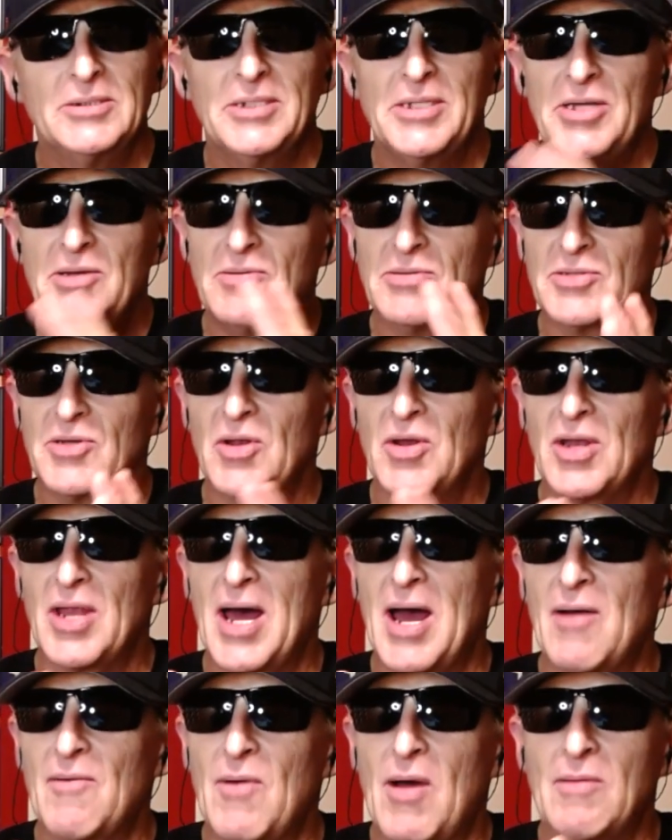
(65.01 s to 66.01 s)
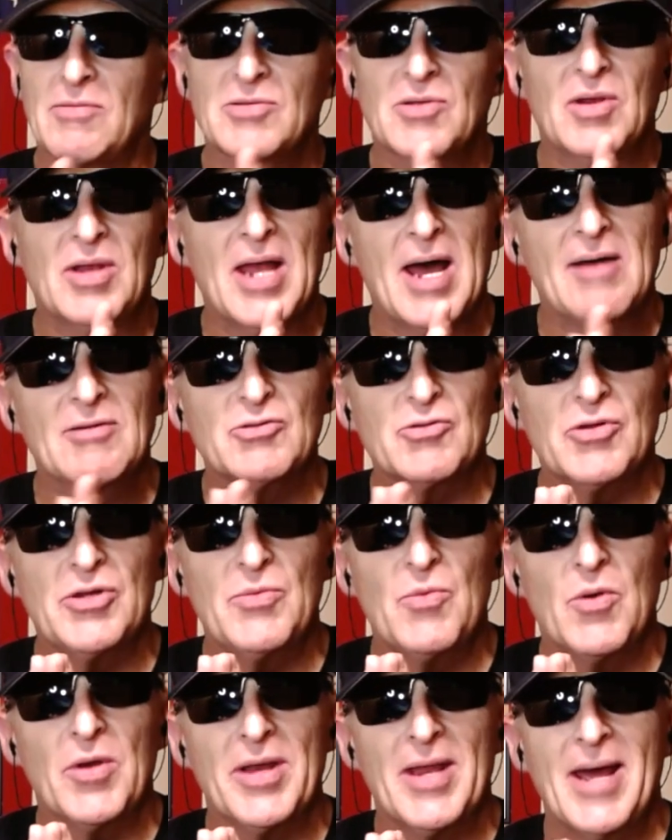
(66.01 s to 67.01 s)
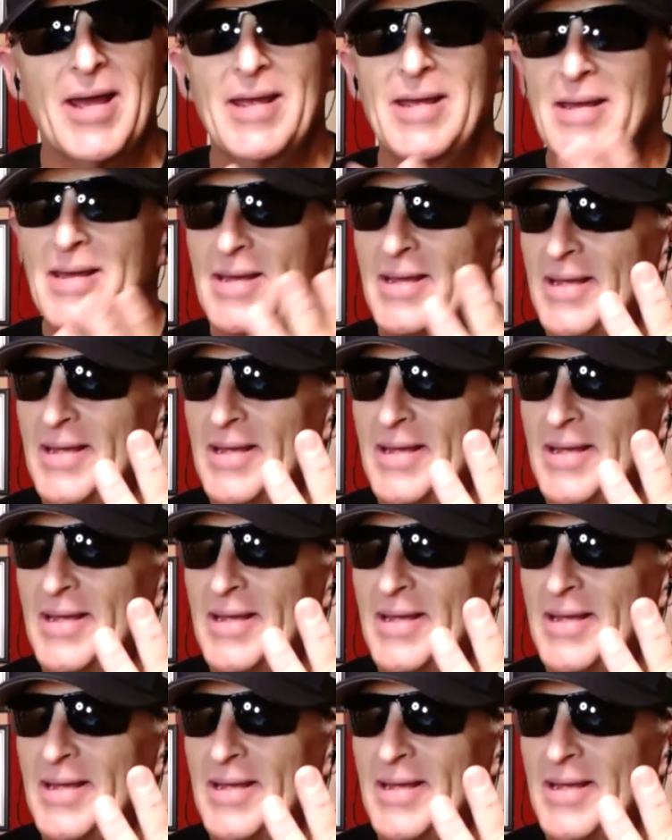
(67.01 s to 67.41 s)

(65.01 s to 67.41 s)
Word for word: He was on a live. I was on a live stream one night.